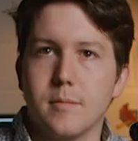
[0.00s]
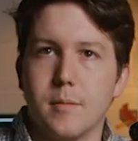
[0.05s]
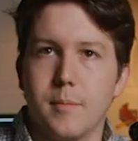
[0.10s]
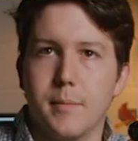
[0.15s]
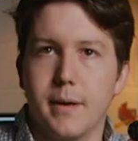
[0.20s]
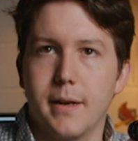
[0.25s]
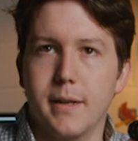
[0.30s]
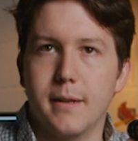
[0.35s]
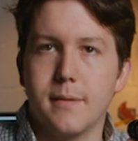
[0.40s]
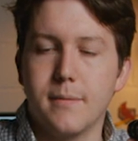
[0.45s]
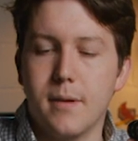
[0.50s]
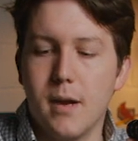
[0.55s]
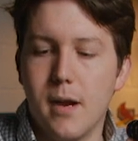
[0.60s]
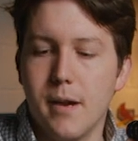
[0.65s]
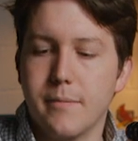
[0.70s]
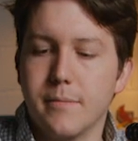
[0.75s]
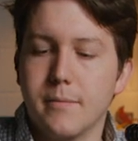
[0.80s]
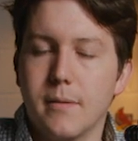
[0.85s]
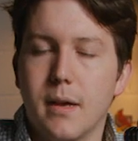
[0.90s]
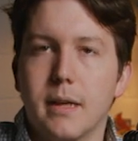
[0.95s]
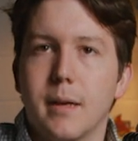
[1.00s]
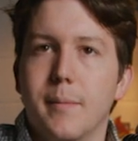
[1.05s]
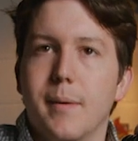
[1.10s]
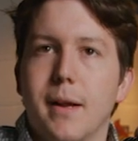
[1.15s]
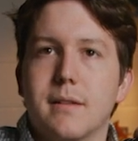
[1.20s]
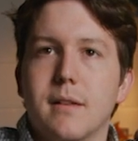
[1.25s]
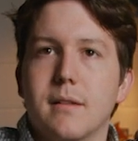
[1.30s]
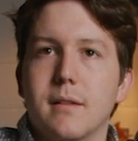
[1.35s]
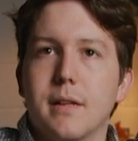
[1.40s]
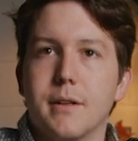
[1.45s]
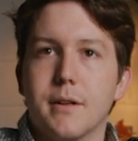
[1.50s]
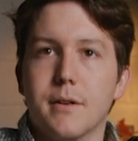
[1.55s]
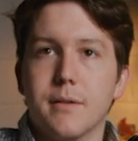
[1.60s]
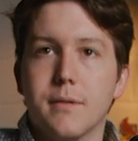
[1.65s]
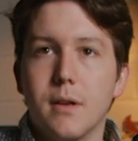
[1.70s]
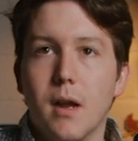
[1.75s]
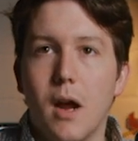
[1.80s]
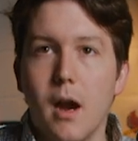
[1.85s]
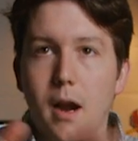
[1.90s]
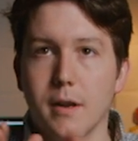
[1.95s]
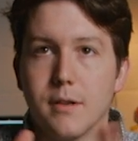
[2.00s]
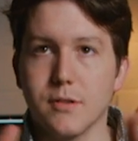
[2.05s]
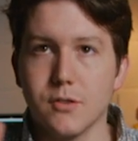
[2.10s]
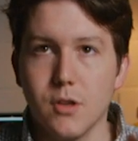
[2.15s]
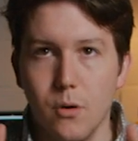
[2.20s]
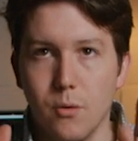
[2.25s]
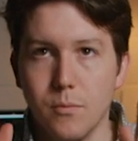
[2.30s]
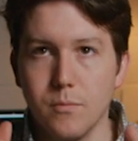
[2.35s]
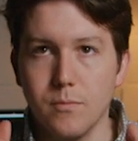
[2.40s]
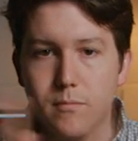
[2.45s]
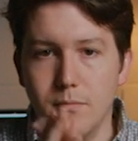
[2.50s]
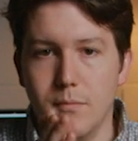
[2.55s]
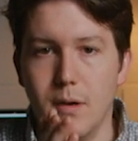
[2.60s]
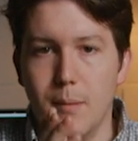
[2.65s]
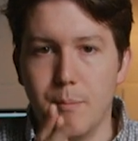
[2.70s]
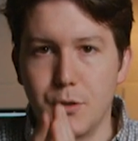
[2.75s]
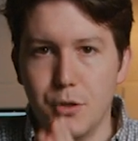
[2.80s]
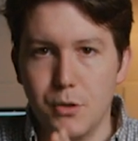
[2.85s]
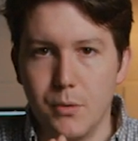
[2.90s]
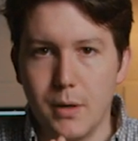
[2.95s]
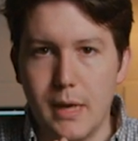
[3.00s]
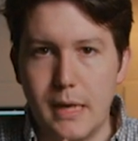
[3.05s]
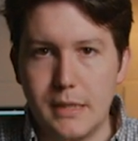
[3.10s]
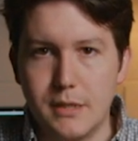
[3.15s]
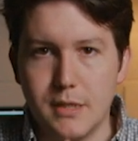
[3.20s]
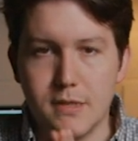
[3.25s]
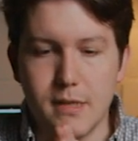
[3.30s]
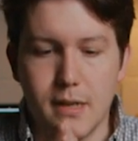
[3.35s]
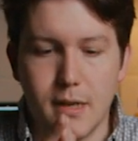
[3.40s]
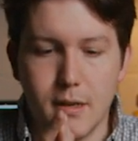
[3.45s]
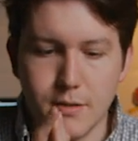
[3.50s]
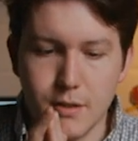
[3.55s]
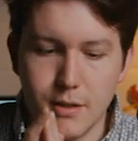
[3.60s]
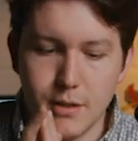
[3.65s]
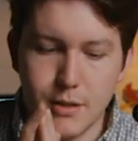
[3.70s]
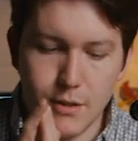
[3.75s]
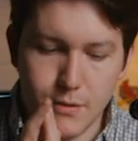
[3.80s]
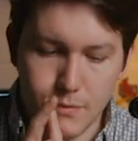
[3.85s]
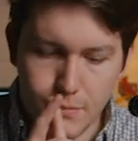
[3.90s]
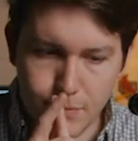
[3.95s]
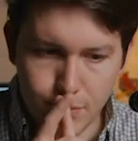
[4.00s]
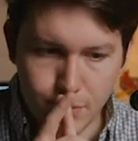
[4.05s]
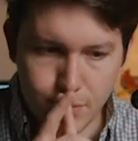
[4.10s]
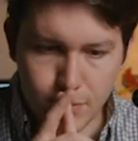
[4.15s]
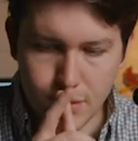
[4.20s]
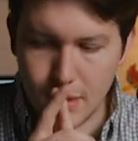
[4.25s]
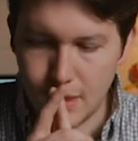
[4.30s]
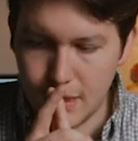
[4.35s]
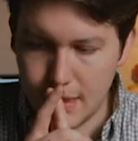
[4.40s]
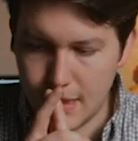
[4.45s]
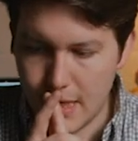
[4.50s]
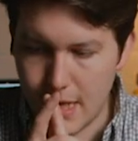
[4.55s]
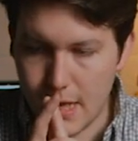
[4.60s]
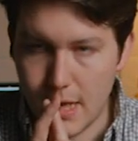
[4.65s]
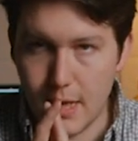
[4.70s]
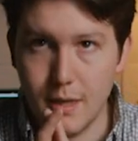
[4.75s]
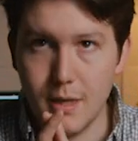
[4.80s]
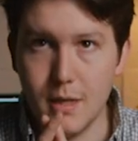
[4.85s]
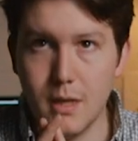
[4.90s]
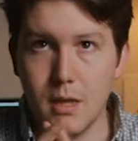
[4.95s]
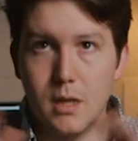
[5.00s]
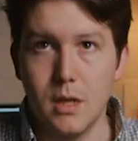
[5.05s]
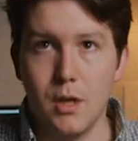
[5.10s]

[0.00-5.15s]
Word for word: somebody. All right, I'll get my out later. All right, so I'm gonna do what I just said I was gonna do, and